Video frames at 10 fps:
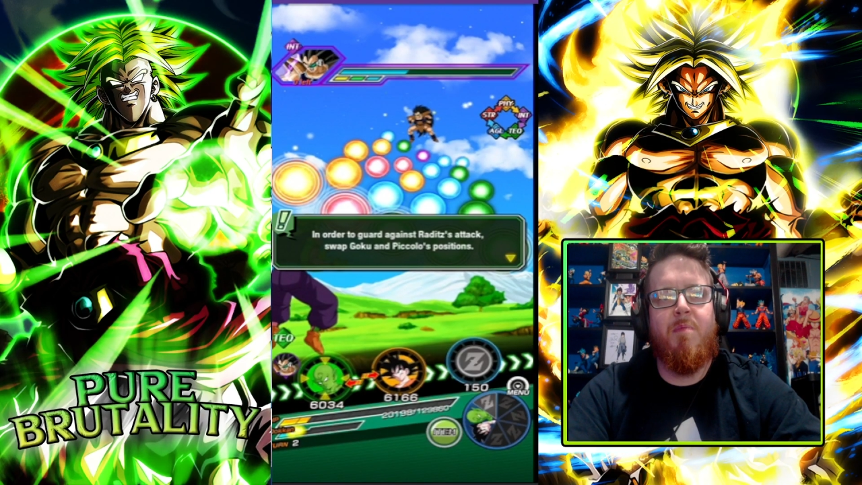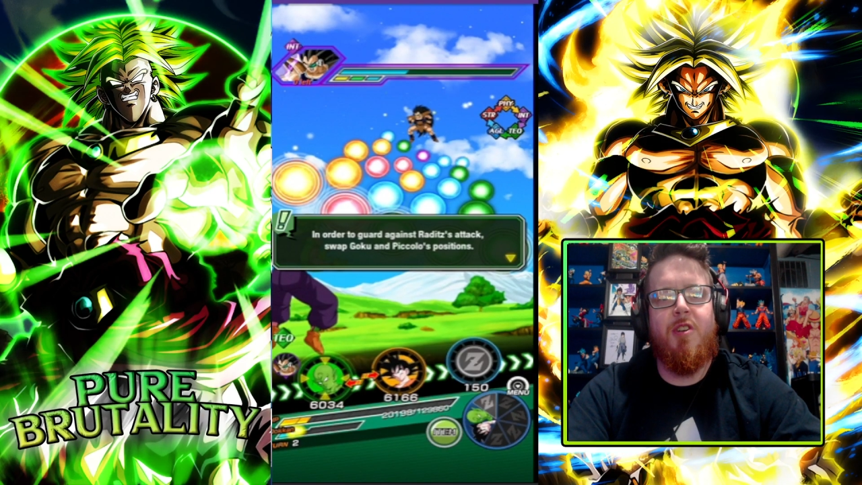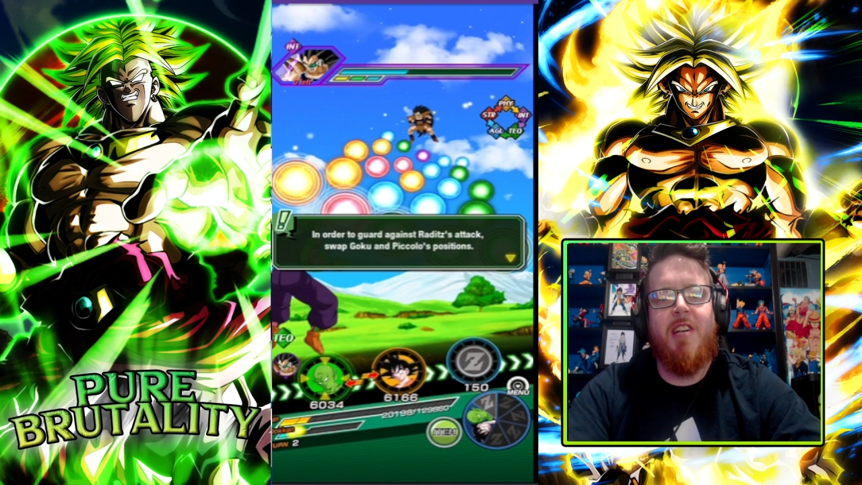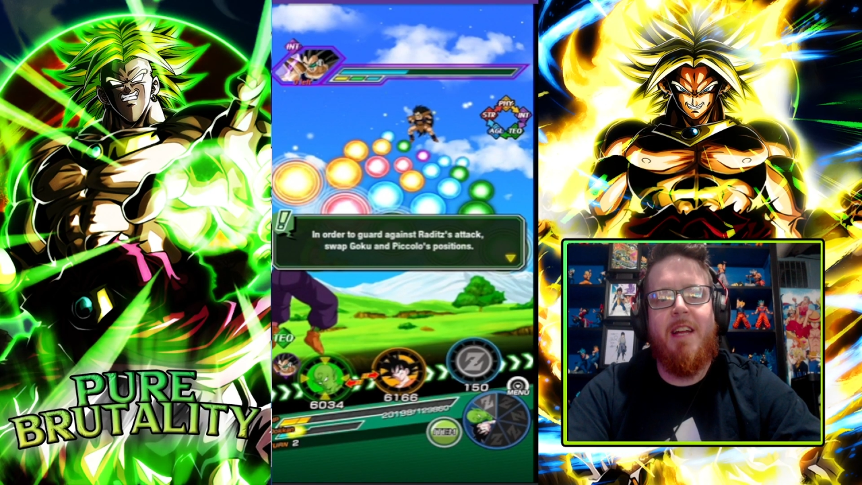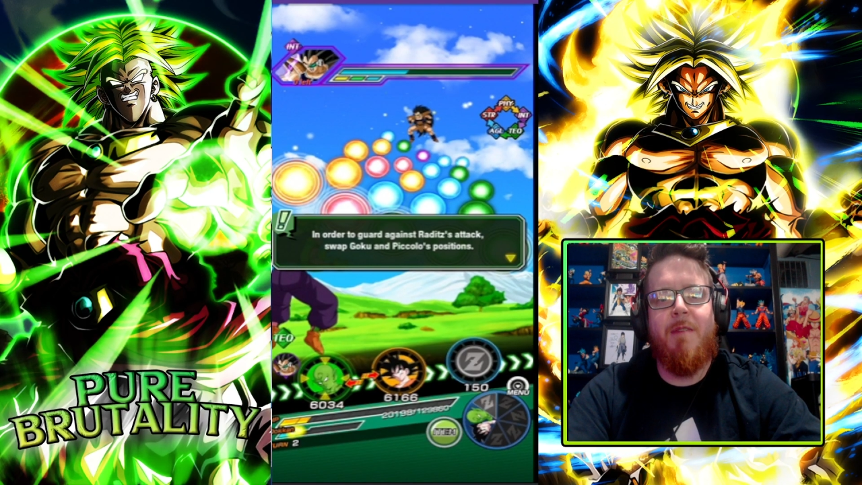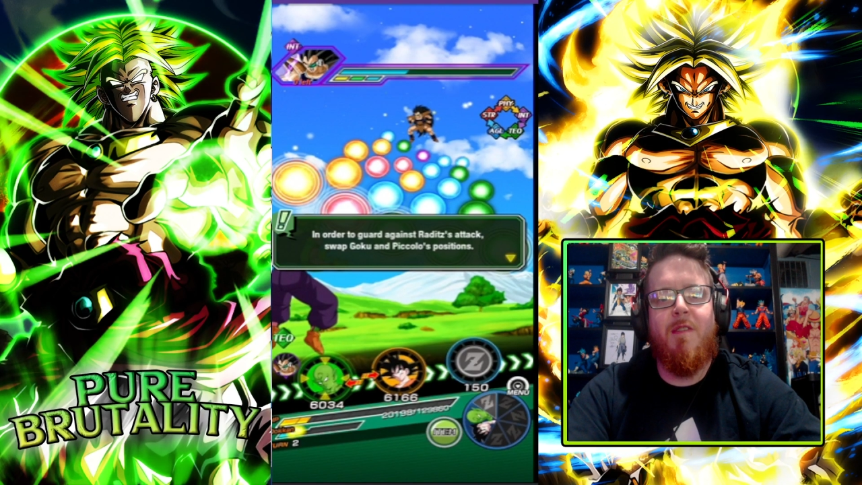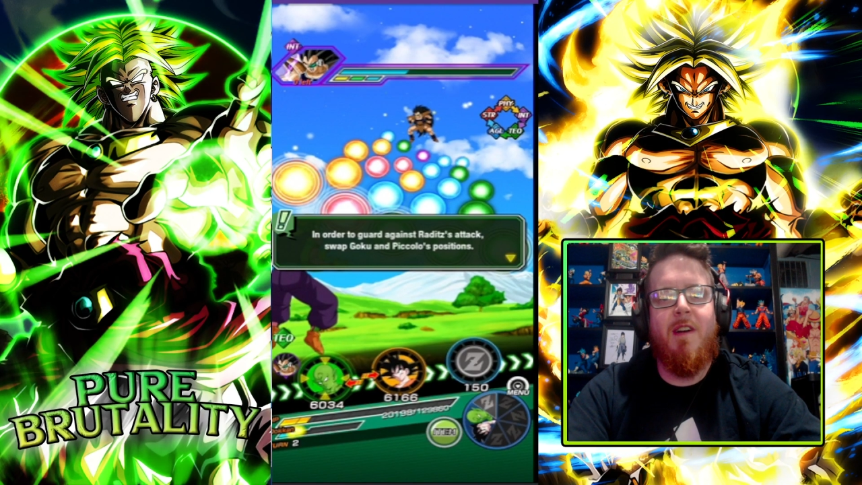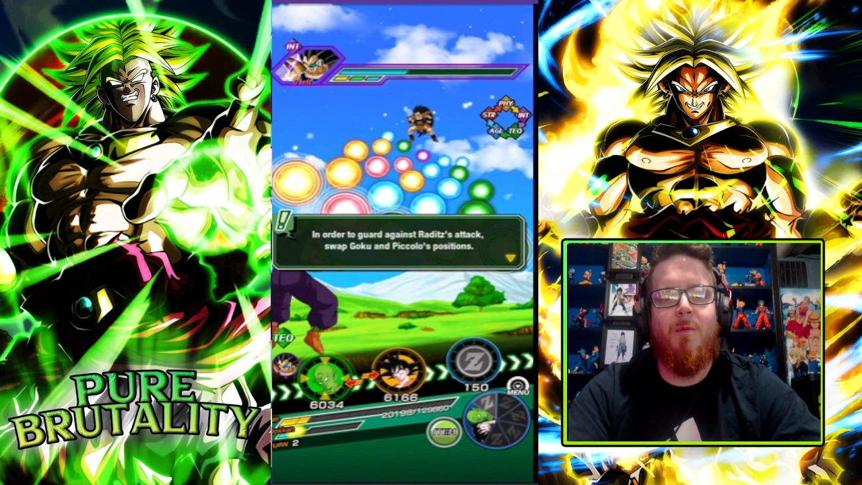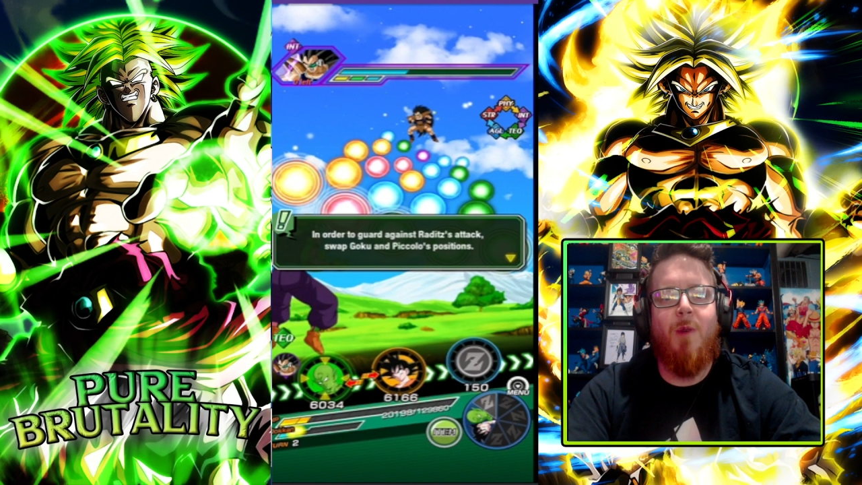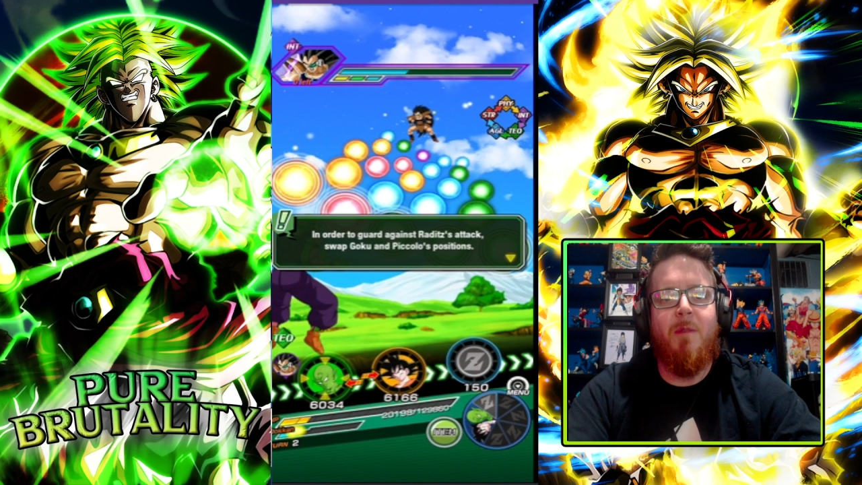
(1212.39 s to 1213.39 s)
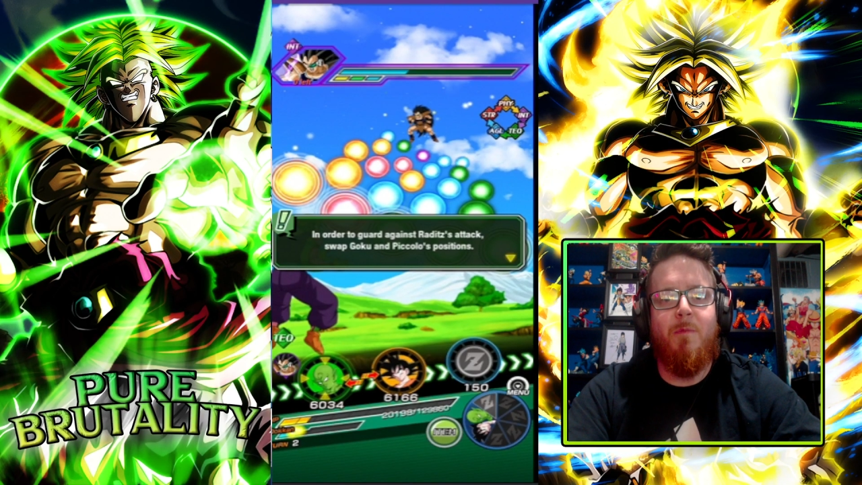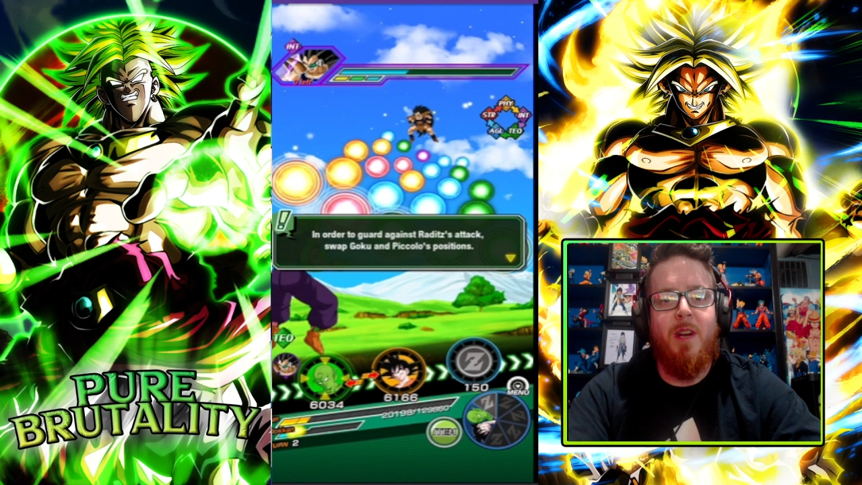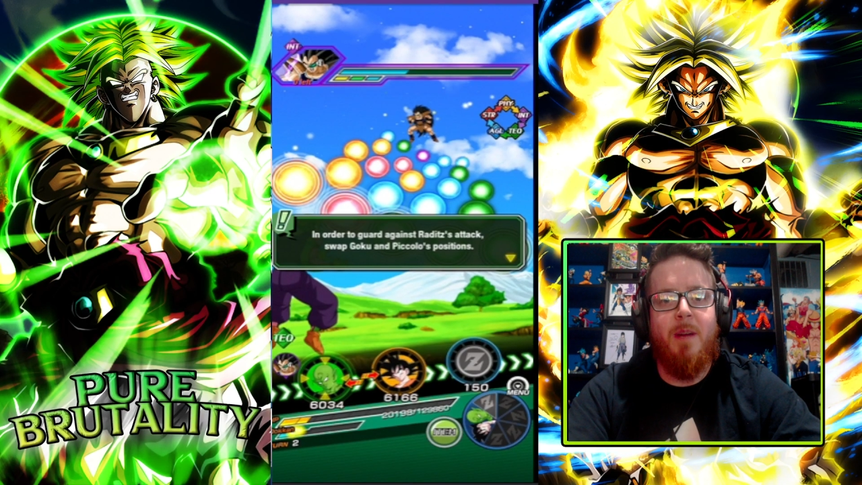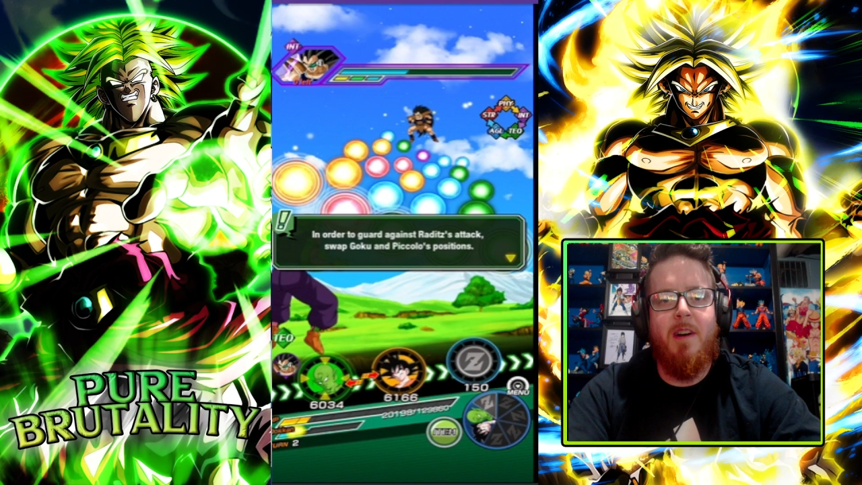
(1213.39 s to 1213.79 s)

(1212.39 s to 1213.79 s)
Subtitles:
per day when